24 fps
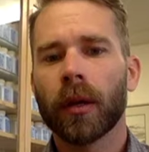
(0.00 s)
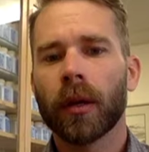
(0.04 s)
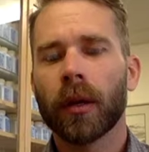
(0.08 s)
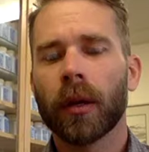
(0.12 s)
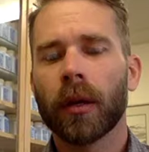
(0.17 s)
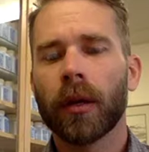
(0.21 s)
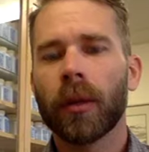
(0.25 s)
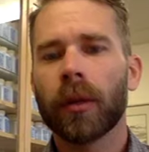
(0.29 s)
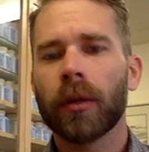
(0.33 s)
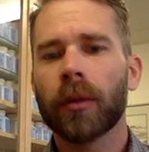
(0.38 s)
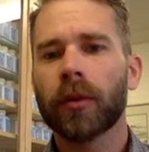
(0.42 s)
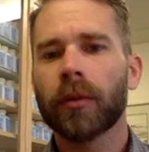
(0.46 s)

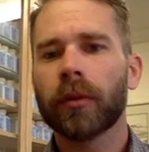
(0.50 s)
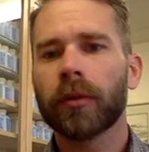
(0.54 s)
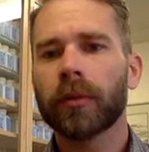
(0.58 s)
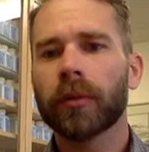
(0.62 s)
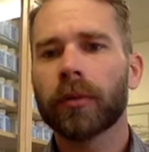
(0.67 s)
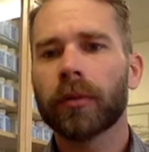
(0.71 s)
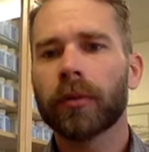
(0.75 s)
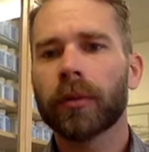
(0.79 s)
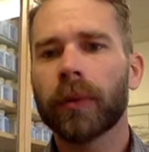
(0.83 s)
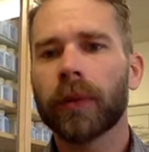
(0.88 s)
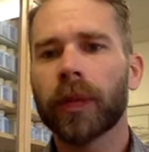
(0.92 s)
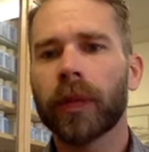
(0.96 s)
Hello,
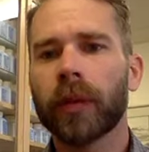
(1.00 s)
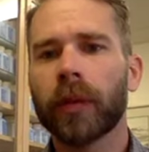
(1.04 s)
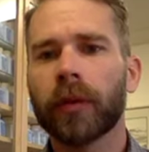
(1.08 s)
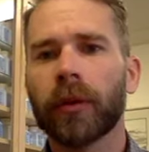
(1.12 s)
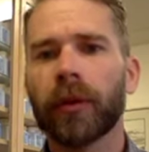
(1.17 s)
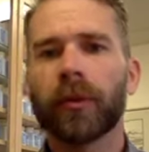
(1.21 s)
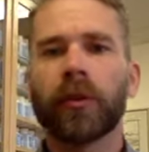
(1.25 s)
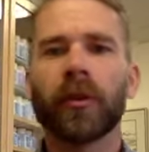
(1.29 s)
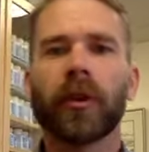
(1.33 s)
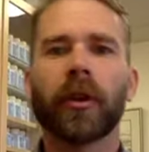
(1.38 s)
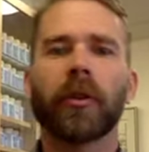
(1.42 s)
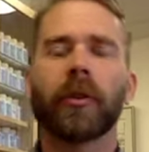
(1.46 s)
my name
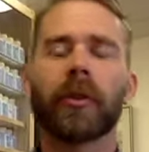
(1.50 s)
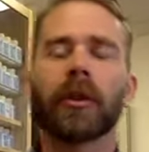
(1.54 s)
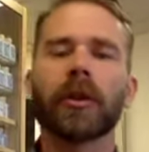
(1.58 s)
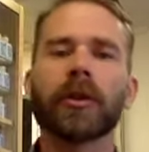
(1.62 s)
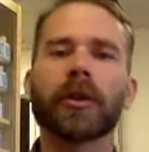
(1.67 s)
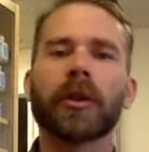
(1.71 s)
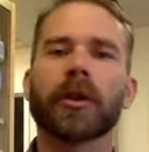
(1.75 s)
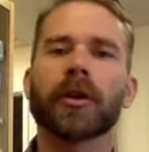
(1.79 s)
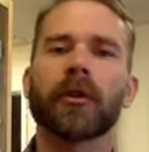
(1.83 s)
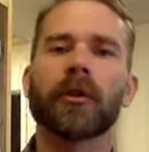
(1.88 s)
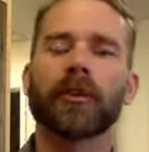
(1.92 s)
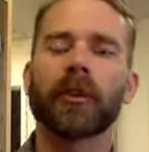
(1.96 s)
is Kieran
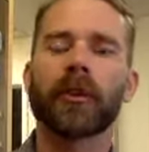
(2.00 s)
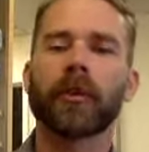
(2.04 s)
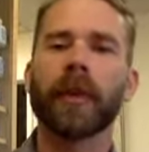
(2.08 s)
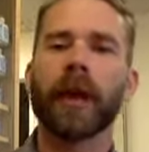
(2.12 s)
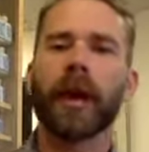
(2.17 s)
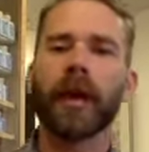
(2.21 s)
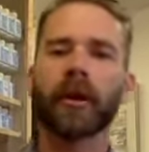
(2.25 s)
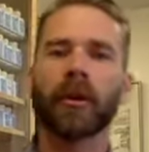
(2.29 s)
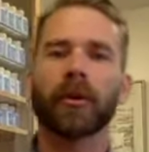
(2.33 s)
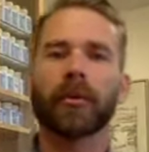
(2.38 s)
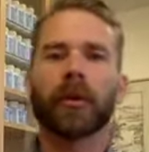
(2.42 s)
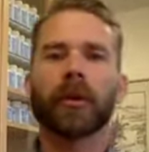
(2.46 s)
Jones and I'm
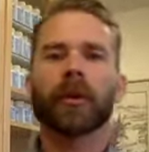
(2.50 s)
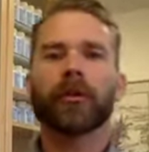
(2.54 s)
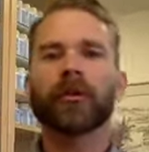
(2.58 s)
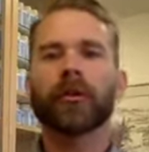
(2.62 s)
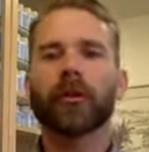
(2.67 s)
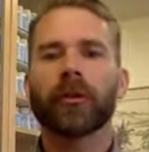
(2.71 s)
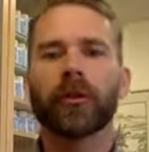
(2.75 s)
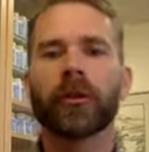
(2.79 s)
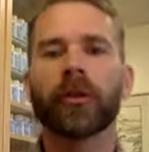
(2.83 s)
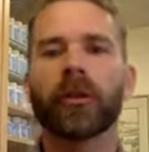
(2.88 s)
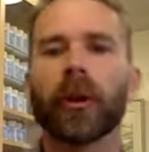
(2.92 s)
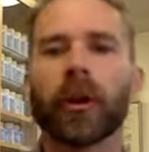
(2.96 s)

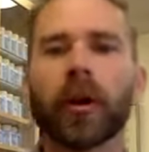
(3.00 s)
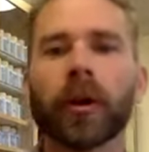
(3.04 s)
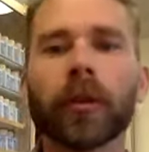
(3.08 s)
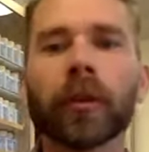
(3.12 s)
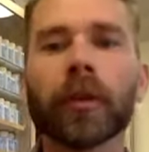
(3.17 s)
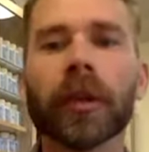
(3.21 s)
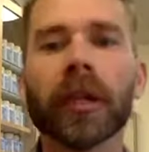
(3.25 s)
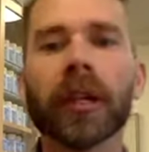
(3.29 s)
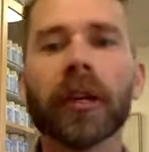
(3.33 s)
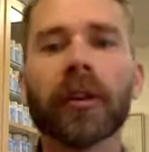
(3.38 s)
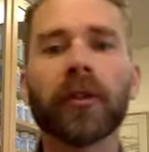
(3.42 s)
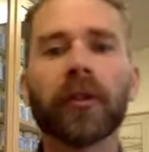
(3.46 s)
acupuncturist and
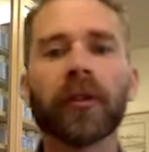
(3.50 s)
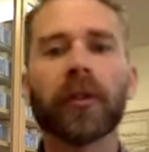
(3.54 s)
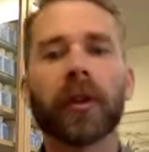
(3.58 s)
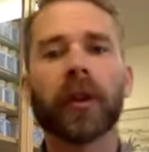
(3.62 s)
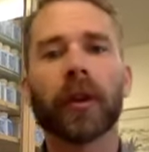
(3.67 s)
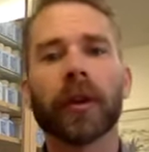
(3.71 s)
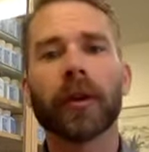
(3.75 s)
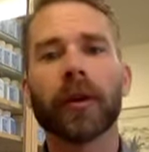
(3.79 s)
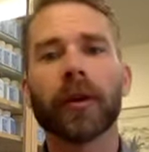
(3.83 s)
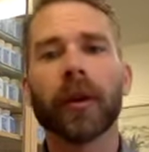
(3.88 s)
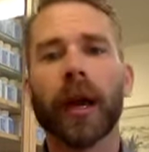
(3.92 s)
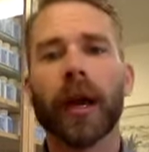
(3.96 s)
herbalist
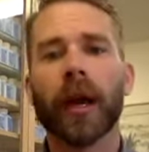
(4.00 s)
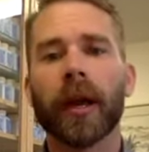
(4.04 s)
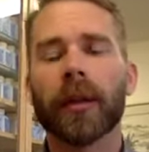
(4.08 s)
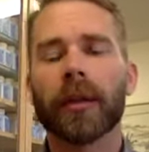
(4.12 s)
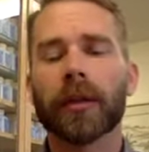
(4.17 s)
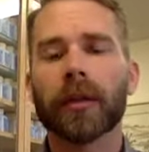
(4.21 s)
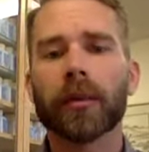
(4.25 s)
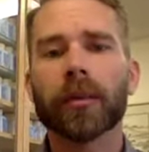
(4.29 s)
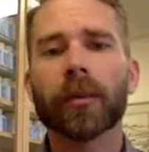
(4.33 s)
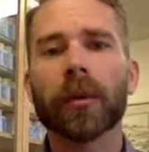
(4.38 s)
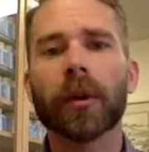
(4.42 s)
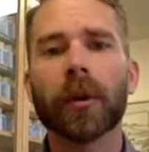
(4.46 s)
here at
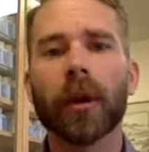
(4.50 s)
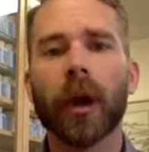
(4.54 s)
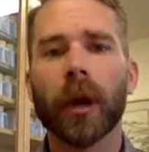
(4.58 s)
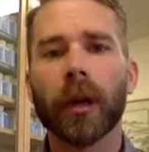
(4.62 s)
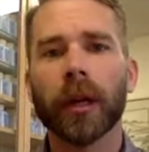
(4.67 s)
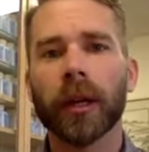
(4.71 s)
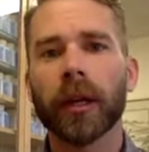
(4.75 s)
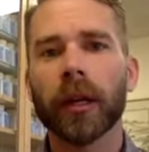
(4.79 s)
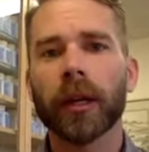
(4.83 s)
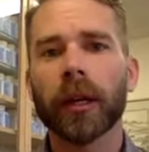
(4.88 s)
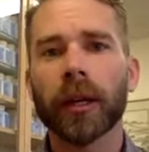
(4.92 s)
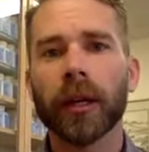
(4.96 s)
the
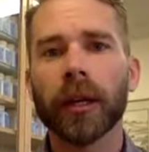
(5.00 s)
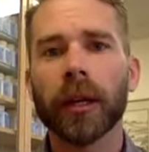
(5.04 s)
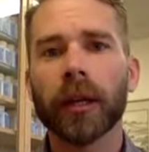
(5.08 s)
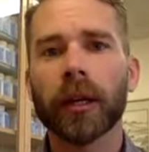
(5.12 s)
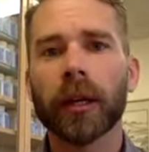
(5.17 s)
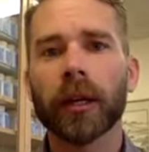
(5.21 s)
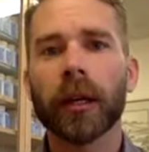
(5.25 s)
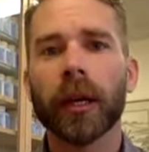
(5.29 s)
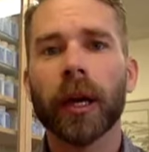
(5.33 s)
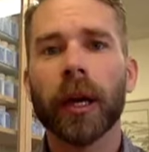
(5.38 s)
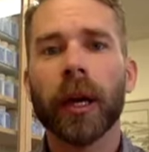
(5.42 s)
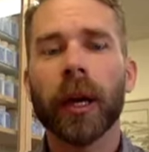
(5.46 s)
Parani Clinic.